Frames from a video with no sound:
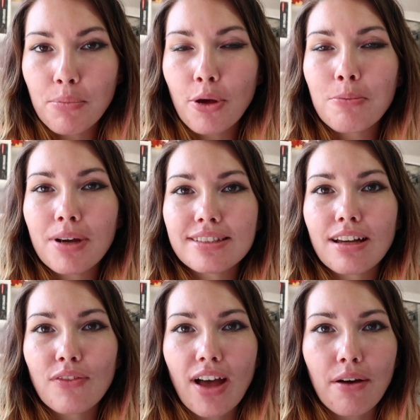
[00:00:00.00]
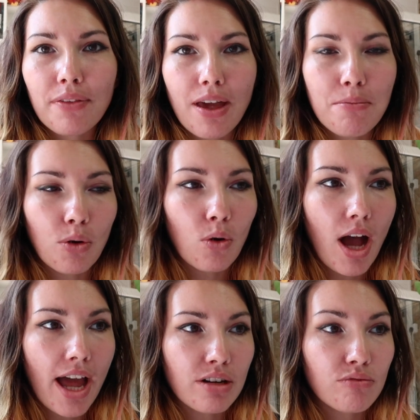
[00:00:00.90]
put myself out there
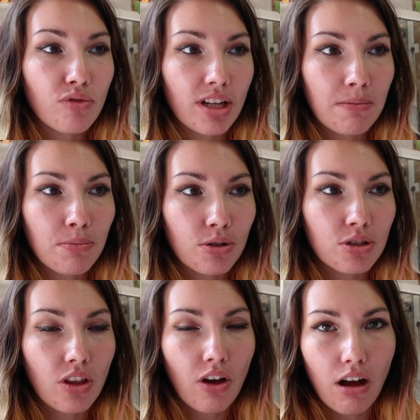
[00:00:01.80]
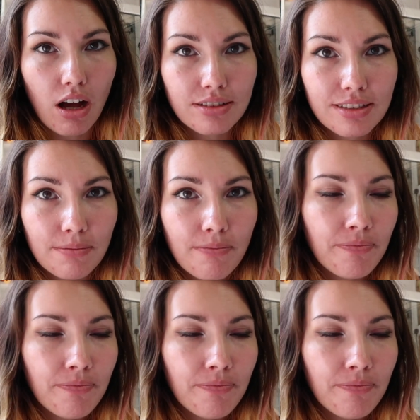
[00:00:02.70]
more and really pushed the art.